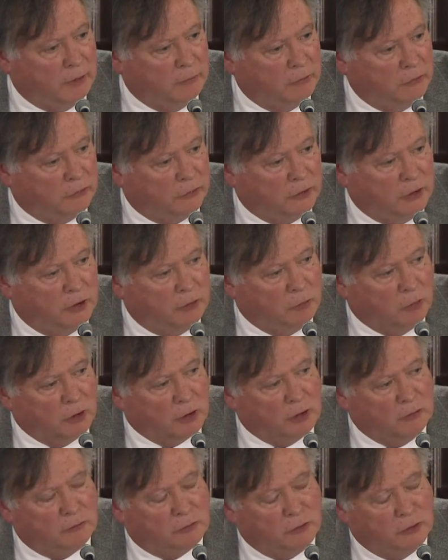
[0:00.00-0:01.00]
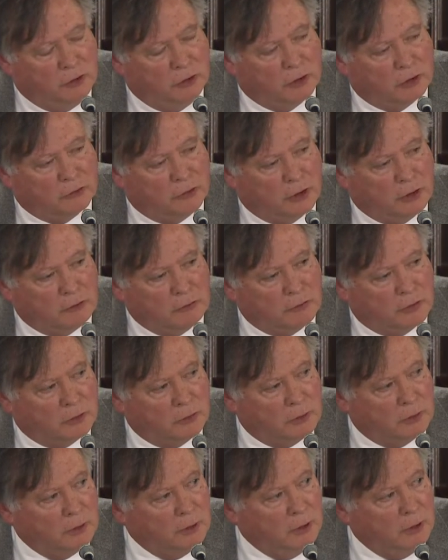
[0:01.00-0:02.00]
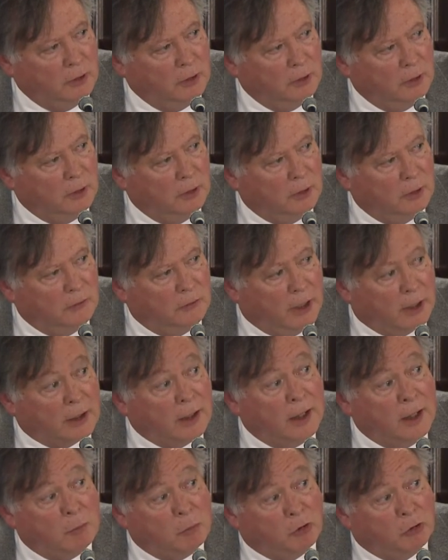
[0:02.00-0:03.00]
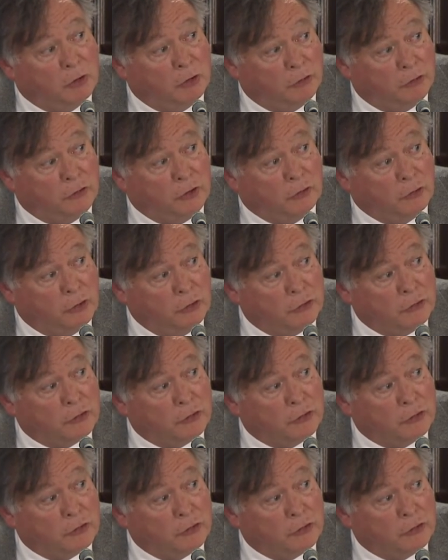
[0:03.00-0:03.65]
was a kid working for New York Telephone. That cable is still in